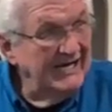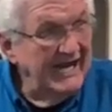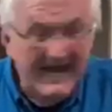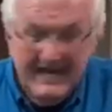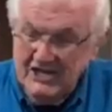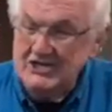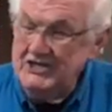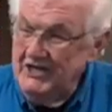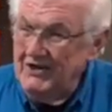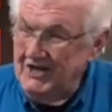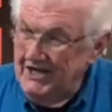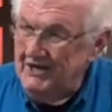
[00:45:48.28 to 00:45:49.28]
And He
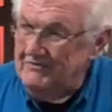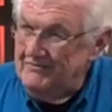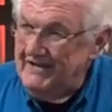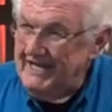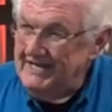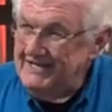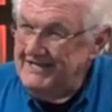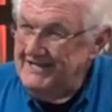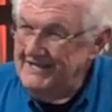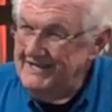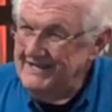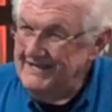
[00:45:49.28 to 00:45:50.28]
still loves it,
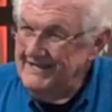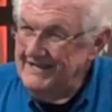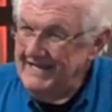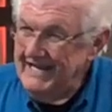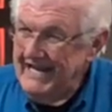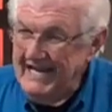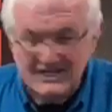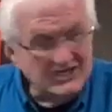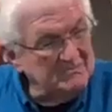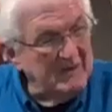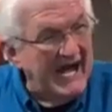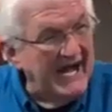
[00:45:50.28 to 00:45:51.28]
in
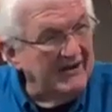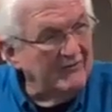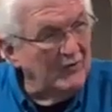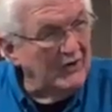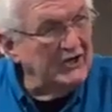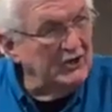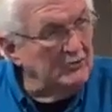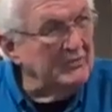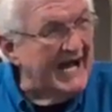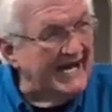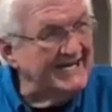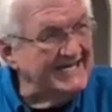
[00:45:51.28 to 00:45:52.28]
spite of what
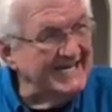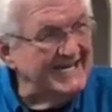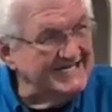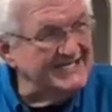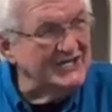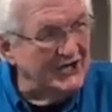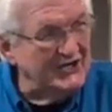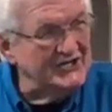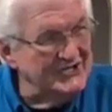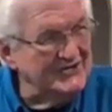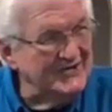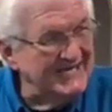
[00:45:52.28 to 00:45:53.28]
humanity has done
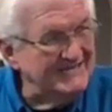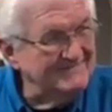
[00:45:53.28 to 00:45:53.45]
to it.